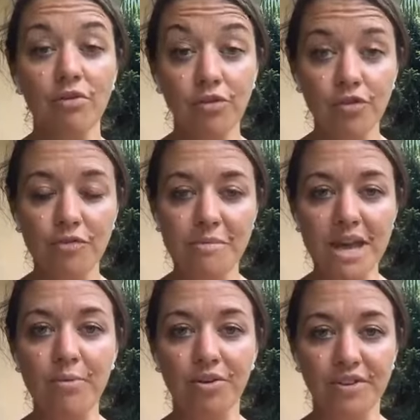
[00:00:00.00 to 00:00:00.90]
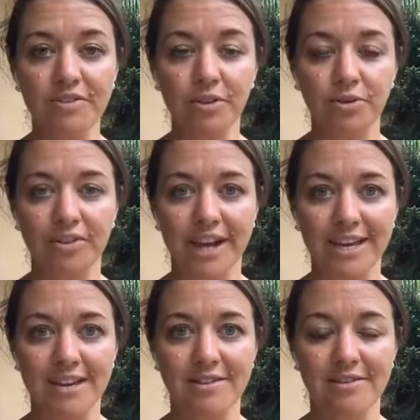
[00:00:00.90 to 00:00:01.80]
So, for me, what this looks
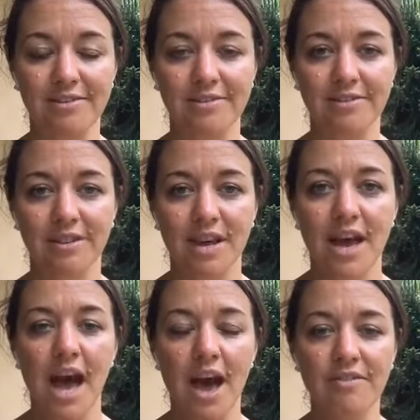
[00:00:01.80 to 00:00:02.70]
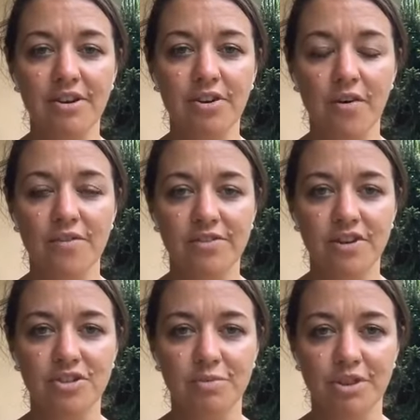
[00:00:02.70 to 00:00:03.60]
like is having a
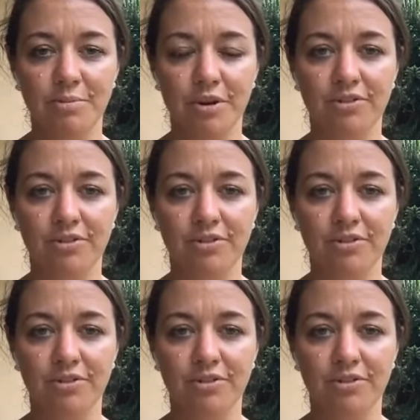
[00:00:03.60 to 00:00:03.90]
conversation with the